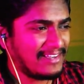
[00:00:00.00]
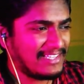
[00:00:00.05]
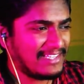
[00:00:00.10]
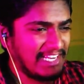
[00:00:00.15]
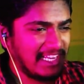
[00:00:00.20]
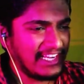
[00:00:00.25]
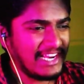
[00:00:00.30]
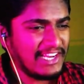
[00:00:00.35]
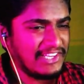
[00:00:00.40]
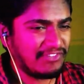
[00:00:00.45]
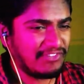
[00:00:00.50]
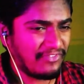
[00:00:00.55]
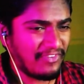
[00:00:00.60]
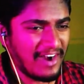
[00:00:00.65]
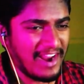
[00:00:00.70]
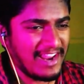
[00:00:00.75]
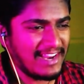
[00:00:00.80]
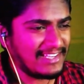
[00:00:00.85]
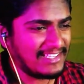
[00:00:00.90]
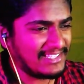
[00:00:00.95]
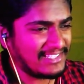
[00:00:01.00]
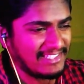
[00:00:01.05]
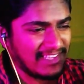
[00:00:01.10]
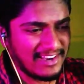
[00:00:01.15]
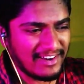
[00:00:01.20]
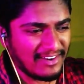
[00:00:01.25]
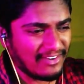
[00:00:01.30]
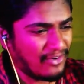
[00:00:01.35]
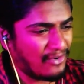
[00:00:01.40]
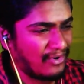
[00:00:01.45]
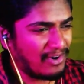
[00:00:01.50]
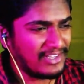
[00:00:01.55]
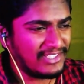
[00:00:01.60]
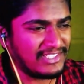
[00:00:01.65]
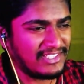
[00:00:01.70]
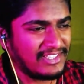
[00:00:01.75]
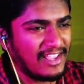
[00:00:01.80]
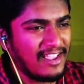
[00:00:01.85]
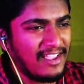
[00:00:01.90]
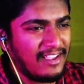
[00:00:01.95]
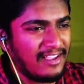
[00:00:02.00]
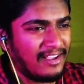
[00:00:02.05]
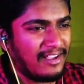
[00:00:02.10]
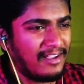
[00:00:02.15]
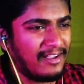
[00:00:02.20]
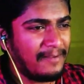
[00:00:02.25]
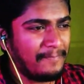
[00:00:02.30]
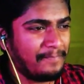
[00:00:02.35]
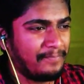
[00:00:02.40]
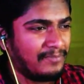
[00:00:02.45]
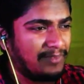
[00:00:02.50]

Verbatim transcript: teenage friends uh, or his um,